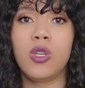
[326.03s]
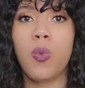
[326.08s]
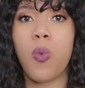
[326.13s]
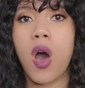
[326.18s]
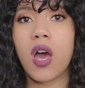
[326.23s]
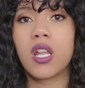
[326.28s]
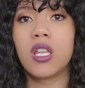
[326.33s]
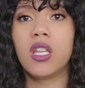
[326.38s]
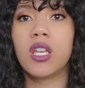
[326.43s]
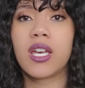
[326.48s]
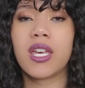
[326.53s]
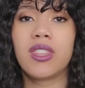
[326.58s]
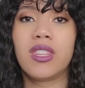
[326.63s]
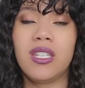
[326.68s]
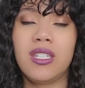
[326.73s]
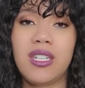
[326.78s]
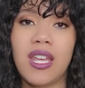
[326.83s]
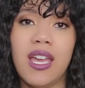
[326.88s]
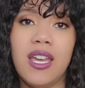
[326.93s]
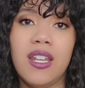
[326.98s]
you want to look at
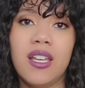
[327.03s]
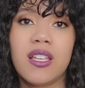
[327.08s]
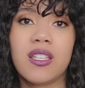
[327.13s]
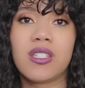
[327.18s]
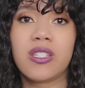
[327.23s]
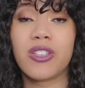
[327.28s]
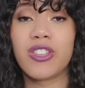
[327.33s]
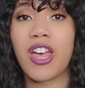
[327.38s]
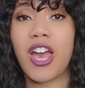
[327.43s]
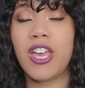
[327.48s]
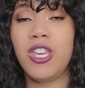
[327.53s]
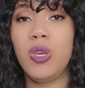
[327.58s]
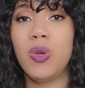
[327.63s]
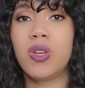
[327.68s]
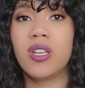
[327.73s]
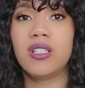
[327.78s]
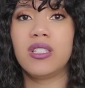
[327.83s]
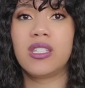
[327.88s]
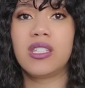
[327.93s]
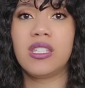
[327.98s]
the data so that you
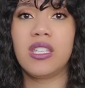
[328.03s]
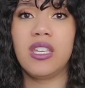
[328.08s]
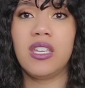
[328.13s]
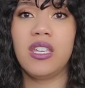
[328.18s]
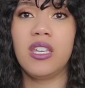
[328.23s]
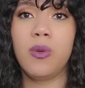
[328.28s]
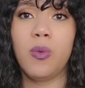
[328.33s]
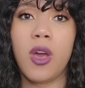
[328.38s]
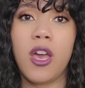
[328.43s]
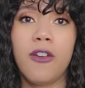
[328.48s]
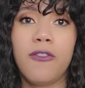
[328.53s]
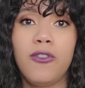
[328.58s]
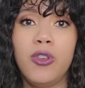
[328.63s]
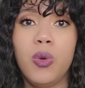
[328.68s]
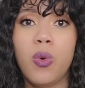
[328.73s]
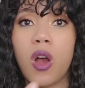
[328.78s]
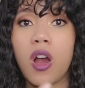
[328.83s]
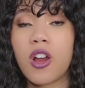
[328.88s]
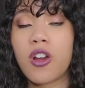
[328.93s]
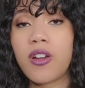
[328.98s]
can see if
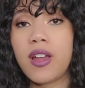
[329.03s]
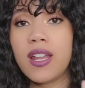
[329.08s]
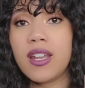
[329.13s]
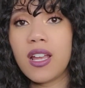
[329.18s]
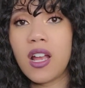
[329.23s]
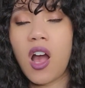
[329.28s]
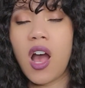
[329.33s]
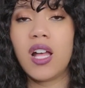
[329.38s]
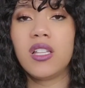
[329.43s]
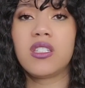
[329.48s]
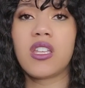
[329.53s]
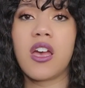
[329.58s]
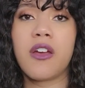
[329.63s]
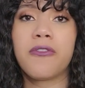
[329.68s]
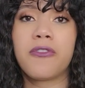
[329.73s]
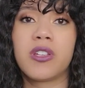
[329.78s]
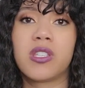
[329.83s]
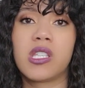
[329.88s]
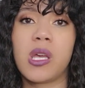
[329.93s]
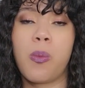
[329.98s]
you are creating content
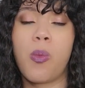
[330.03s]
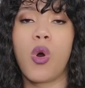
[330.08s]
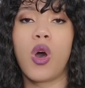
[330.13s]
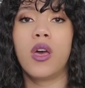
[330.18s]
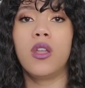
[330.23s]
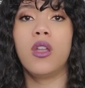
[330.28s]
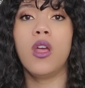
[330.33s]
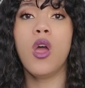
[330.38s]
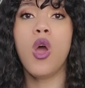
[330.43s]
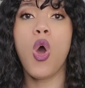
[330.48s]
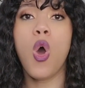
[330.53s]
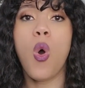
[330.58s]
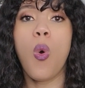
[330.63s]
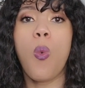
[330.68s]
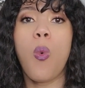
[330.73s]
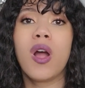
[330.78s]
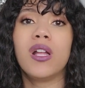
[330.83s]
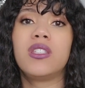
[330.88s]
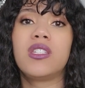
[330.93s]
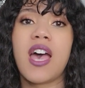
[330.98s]
for someone,
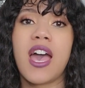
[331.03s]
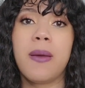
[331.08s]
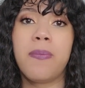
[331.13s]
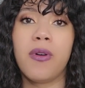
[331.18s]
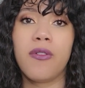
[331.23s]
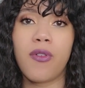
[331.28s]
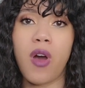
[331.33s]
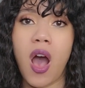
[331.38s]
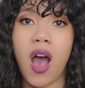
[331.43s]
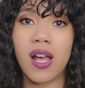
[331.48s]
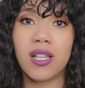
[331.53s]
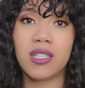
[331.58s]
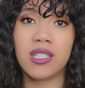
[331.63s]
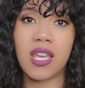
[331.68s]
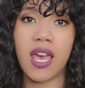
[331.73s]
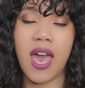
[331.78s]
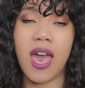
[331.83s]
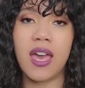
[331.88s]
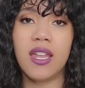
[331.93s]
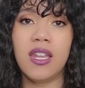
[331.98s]
what type of
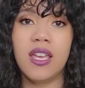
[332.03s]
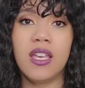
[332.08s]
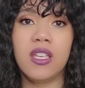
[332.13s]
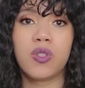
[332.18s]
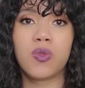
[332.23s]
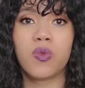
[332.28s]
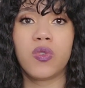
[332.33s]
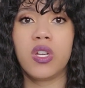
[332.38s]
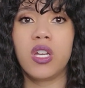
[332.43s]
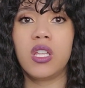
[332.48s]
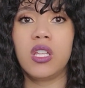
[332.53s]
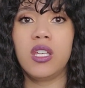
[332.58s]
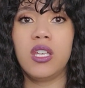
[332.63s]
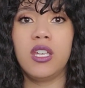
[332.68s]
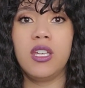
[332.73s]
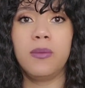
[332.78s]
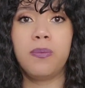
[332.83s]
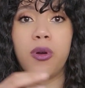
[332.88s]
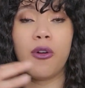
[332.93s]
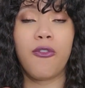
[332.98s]
content is
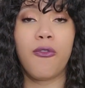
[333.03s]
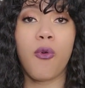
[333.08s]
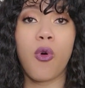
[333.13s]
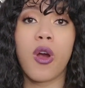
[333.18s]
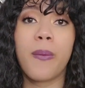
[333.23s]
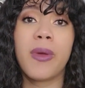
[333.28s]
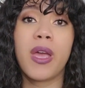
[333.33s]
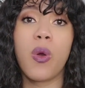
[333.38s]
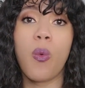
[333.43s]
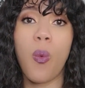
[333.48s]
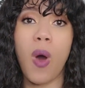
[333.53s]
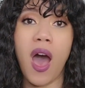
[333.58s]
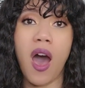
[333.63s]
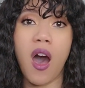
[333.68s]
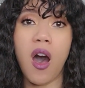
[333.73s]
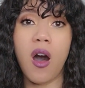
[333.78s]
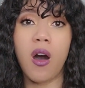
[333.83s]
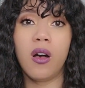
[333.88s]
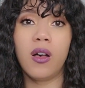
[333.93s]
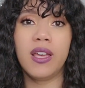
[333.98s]
really performing
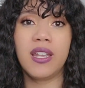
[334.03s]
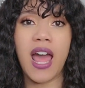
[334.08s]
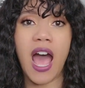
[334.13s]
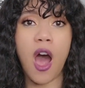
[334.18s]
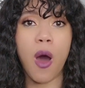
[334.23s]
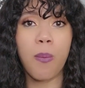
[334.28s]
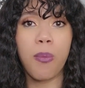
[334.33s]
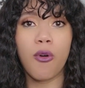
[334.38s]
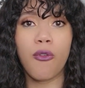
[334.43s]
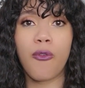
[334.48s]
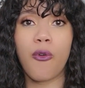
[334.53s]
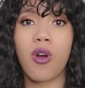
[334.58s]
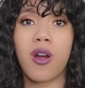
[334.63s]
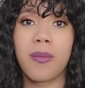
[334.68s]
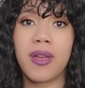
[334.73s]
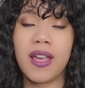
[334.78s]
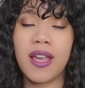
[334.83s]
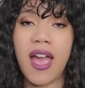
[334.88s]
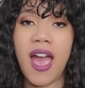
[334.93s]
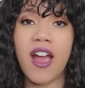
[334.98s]
well and
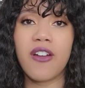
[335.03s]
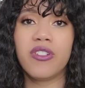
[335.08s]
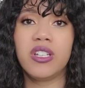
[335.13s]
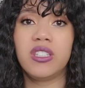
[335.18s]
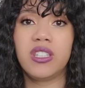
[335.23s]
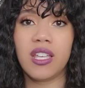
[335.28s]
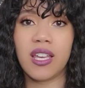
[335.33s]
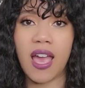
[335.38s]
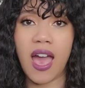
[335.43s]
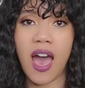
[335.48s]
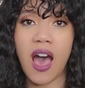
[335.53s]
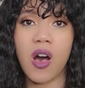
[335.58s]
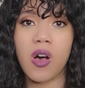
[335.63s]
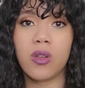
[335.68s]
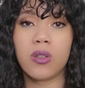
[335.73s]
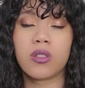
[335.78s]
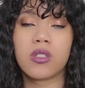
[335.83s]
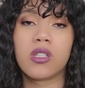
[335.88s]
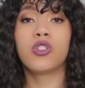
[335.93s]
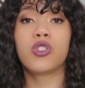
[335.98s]
outperforming everything
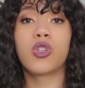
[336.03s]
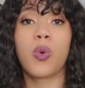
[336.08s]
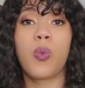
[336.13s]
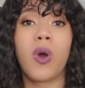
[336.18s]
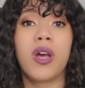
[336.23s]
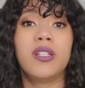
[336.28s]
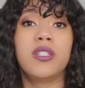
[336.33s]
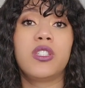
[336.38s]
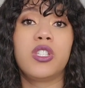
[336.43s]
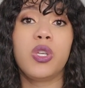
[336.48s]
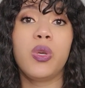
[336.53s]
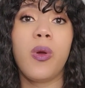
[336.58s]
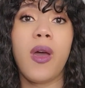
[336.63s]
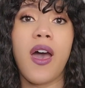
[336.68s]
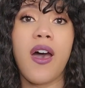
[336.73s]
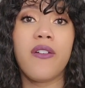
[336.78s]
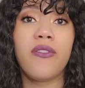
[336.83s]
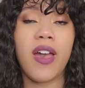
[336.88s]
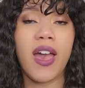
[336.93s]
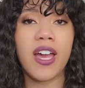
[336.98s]
else. So once you
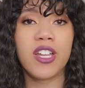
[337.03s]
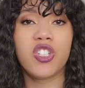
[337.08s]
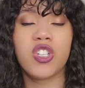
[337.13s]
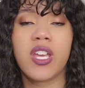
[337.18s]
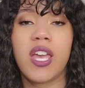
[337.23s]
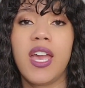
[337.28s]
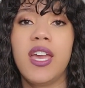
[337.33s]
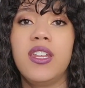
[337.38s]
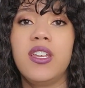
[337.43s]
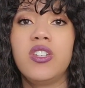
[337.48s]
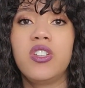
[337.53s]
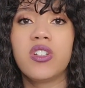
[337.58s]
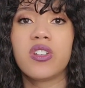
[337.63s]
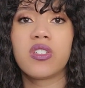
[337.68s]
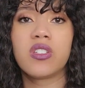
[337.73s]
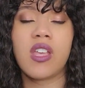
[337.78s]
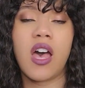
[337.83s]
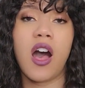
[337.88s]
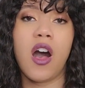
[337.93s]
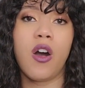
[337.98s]
have educated
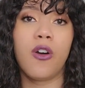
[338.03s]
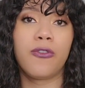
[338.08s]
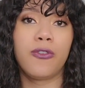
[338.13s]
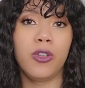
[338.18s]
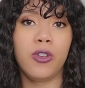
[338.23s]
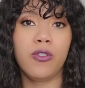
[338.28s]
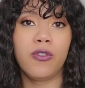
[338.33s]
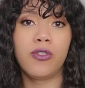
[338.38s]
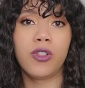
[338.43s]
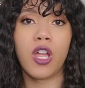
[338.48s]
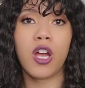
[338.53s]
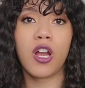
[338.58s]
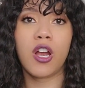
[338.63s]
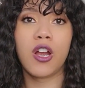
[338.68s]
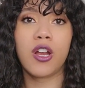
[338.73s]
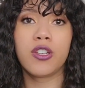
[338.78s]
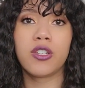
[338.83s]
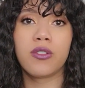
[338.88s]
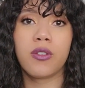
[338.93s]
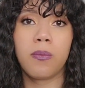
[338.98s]
yourself, you've
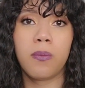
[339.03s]
learned